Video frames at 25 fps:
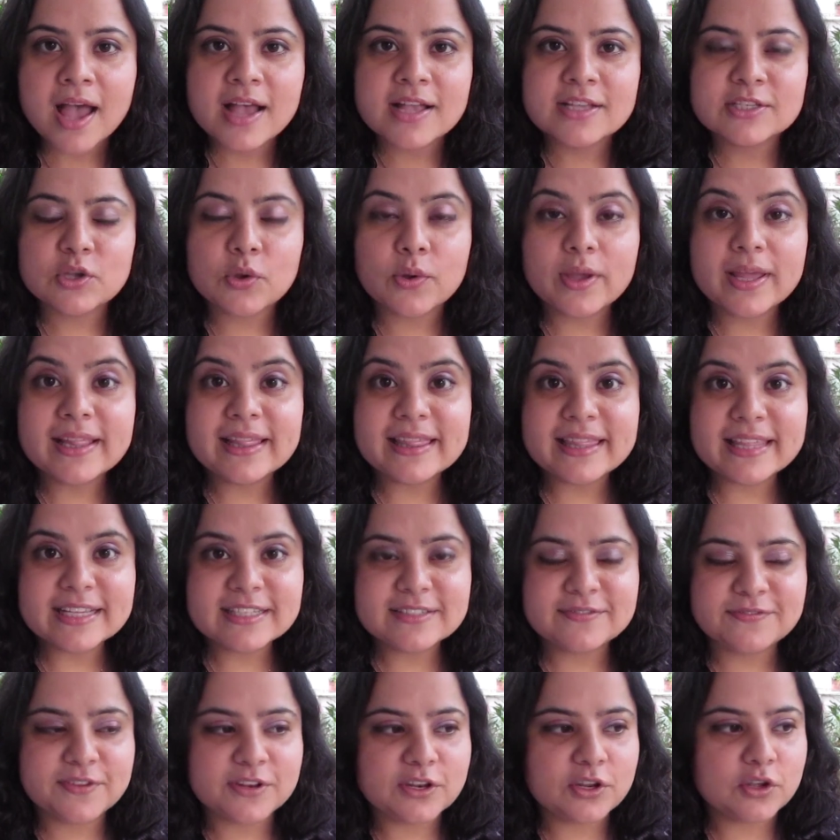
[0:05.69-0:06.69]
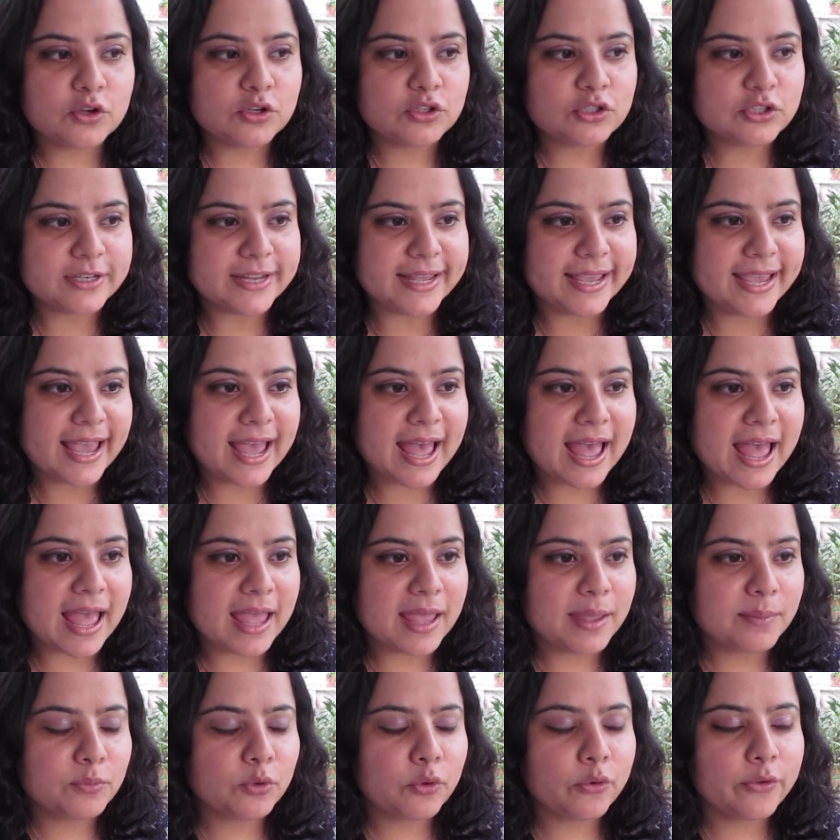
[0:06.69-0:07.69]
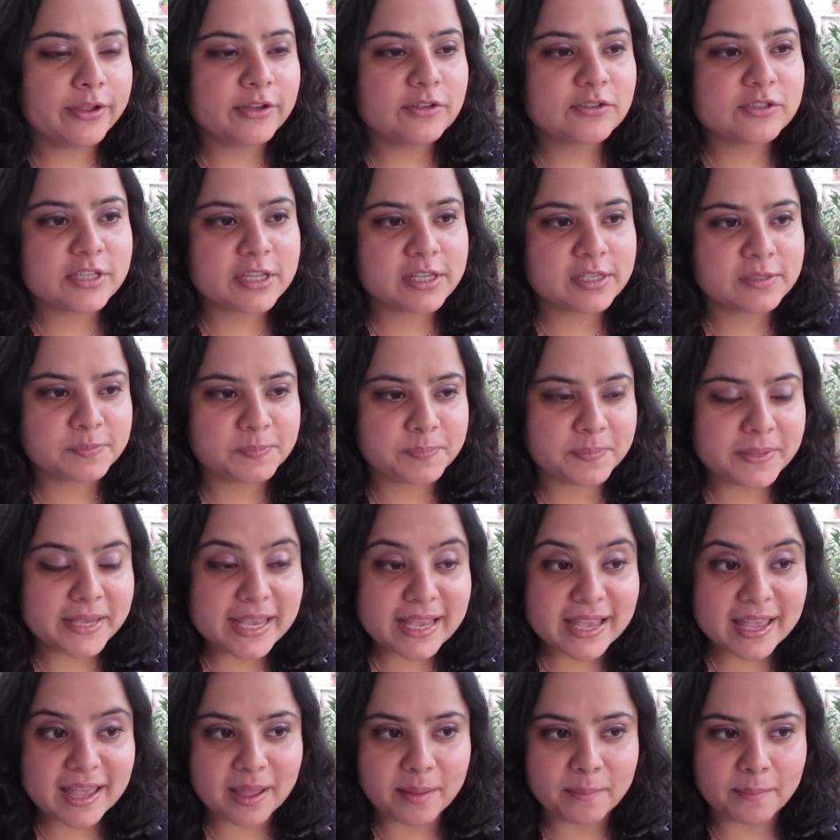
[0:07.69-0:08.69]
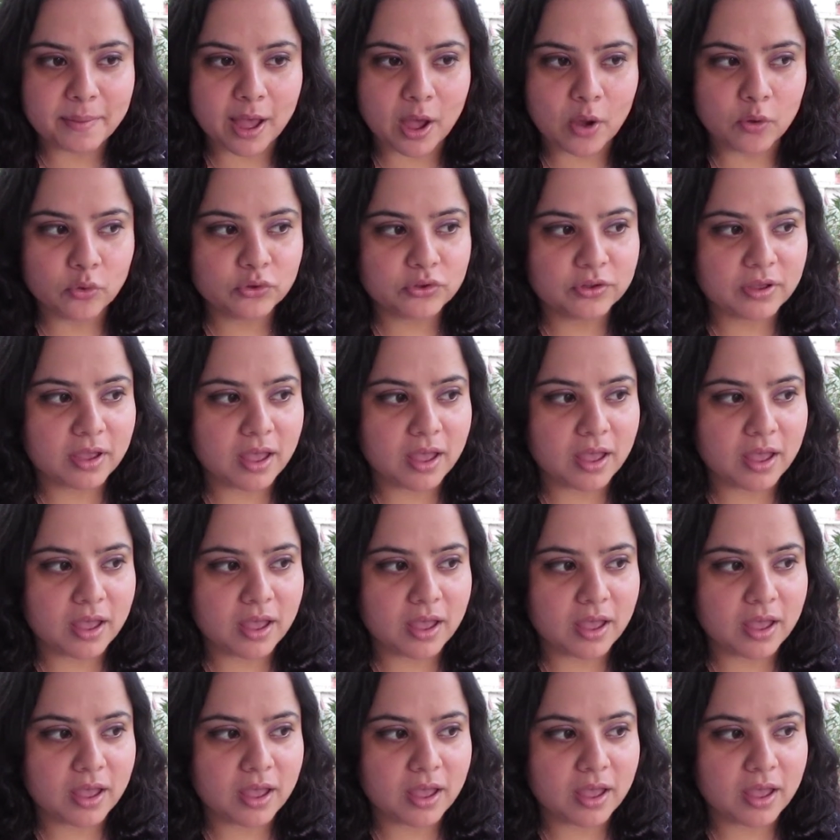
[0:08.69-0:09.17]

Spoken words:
So in this video today, I am going to speak about